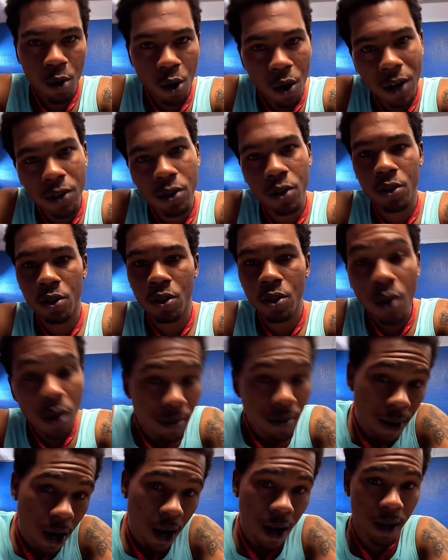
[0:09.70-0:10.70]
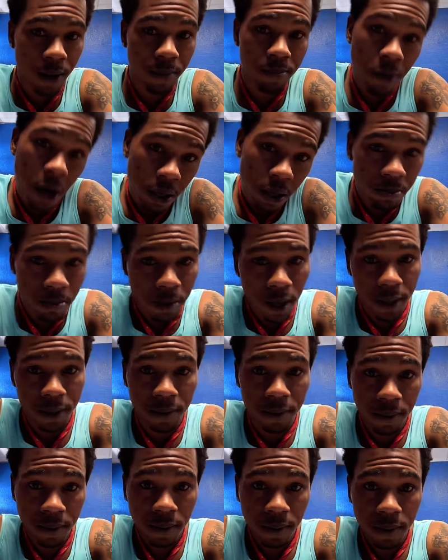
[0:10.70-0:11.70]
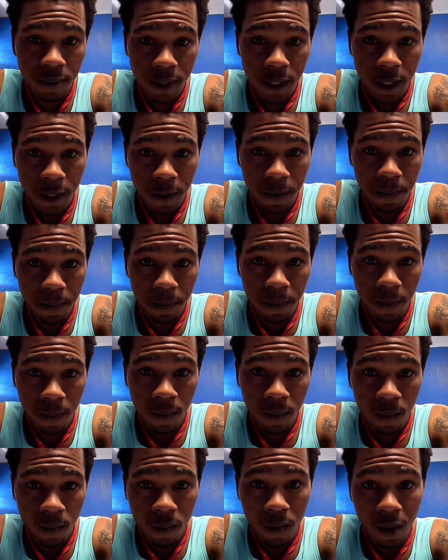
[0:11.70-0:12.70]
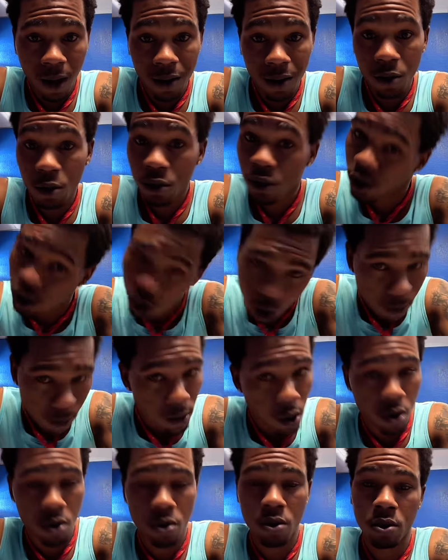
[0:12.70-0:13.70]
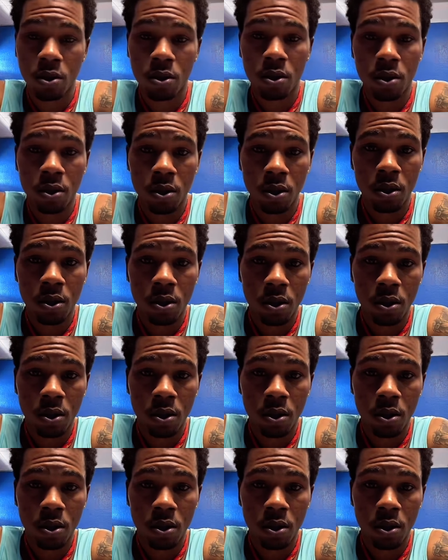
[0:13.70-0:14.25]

Bro, I just saw bad man. I just saw, bro.